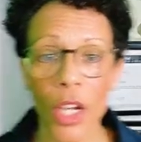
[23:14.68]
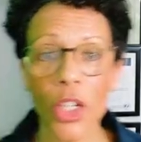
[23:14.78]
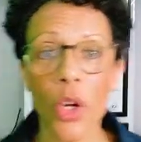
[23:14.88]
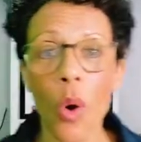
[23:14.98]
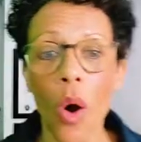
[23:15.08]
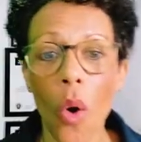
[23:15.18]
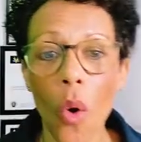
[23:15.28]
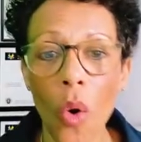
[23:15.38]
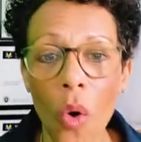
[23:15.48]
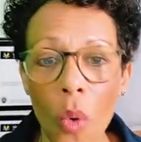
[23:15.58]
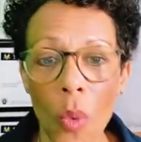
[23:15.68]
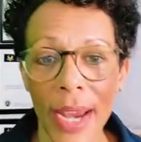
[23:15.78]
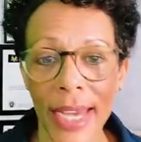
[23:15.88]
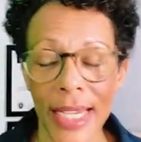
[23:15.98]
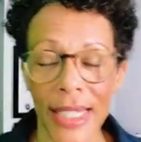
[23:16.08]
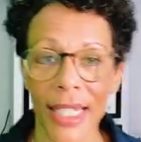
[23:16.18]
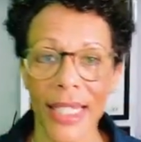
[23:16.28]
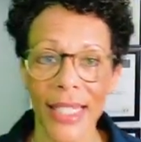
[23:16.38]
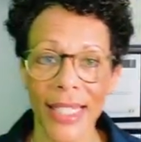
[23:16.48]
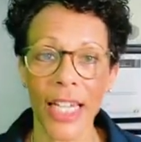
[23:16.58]
You always
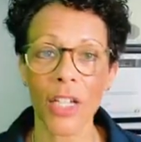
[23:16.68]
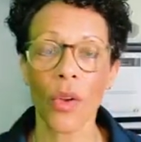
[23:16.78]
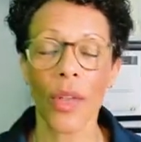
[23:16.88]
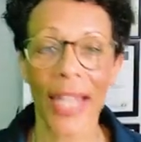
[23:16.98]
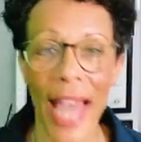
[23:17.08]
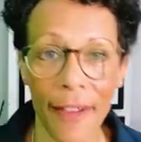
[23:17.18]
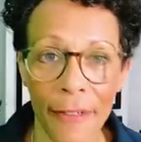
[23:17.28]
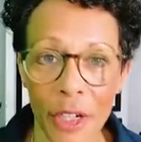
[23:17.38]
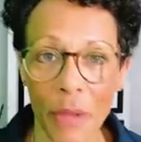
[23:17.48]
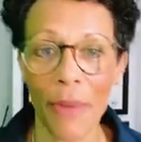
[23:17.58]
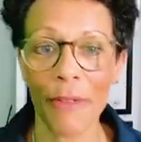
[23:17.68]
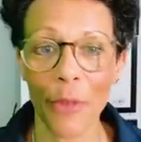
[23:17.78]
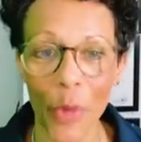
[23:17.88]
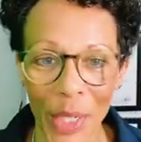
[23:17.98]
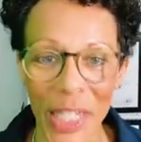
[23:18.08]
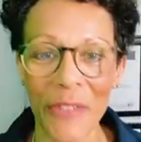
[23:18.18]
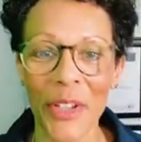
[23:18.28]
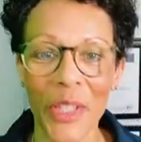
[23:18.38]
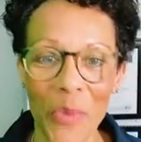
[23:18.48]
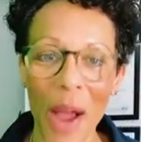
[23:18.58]
signal left before
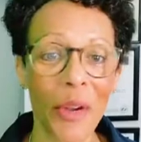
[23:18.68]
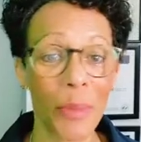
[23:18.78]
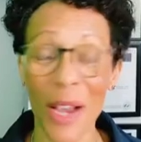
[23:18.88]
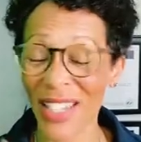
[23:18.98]
leaving the roundabout.